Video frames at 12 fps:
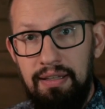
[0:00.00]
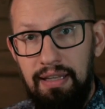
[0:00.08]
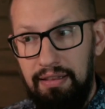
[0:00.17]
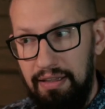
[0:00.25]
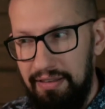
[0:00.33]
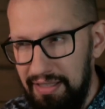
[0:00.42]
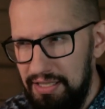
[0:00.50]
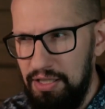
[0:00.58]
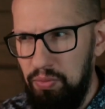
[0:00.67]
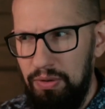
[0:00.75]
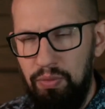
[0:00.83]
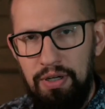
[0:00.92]
that this
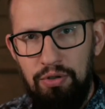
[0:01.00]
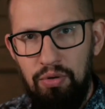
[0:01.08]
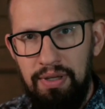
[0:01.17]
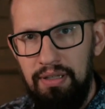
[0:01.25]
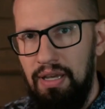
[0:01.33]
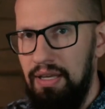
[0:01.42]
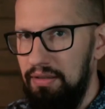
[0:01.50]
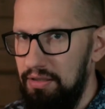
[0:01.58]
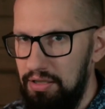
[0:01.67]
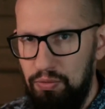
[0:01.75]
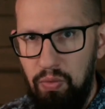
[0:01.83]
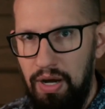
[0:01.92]
is what we are doing,
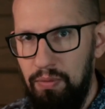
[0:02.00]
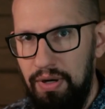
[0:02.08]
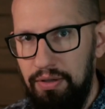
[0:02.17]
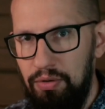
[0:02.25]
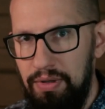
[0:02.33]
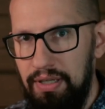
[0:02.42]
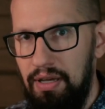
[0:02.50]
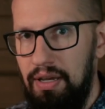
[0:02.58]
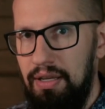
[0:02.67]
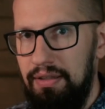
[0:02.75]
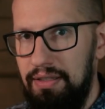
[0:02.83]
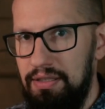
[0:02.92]
this is why we are doing
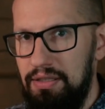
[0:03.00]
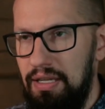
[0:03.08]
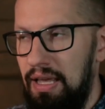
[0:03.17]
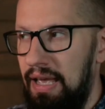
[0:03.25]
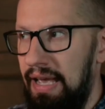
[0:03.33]
this,